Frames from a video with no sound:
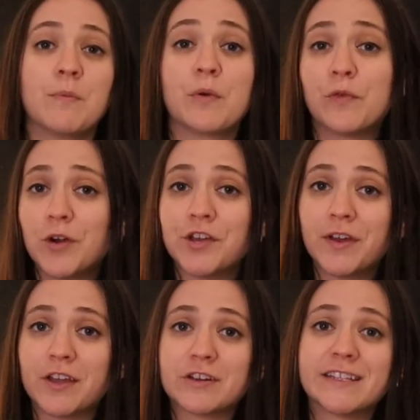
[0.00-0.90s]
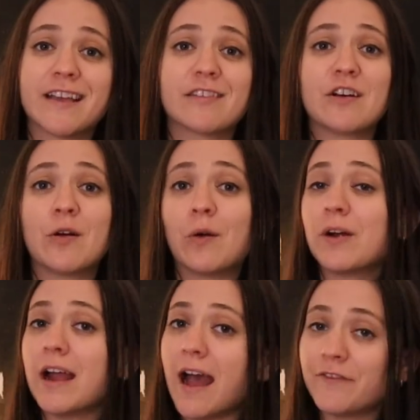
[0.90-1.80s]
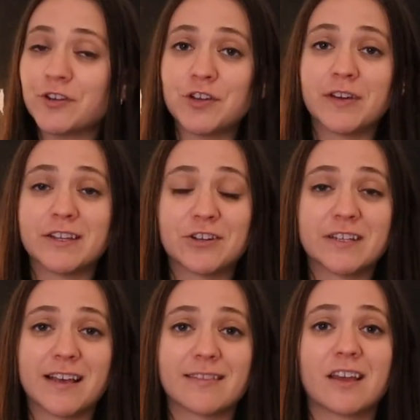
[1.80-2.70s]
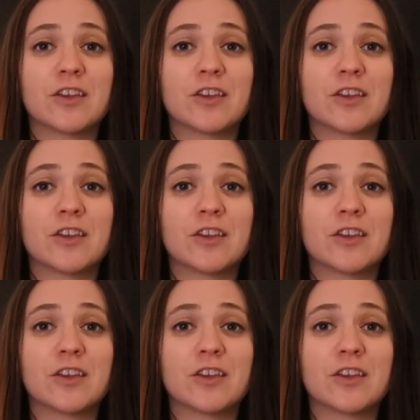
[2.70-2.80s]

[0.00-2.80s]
Before you get your Tesla or after you get your Tesla,